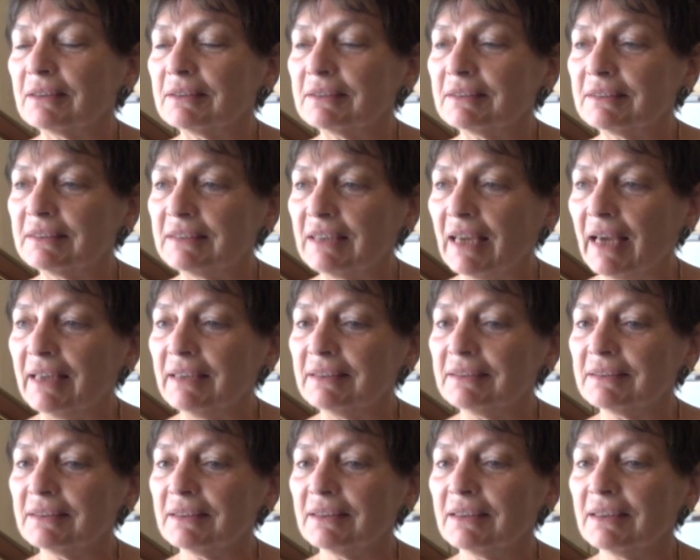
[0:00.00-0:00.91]

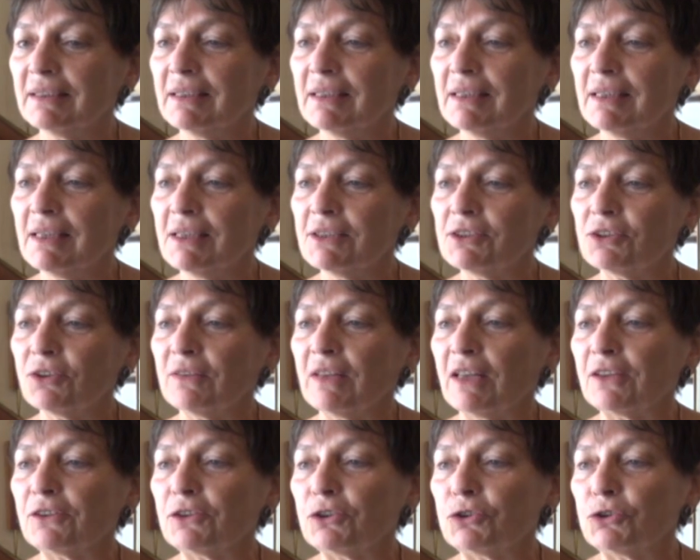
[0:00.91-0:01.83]
state is so
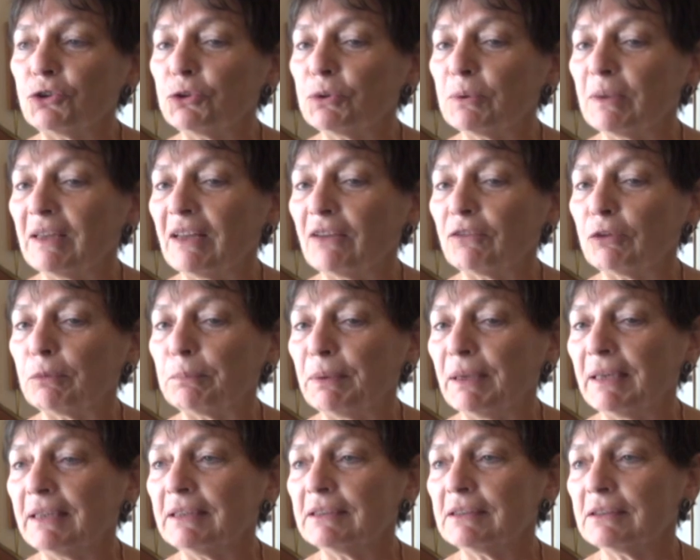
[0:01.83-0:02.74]
that the Jews will have a
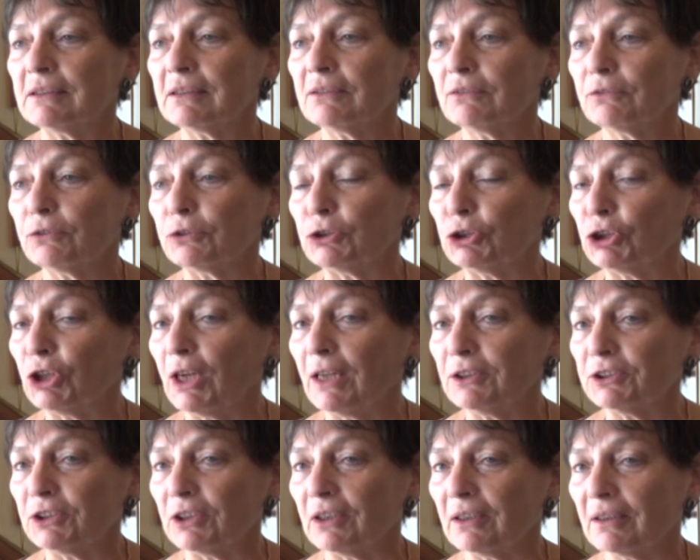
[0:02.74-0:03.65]
place for
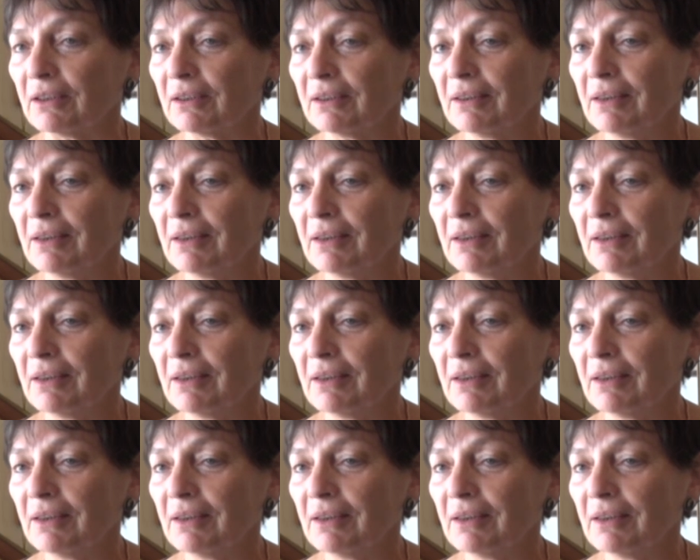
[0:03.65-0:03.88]
shelter.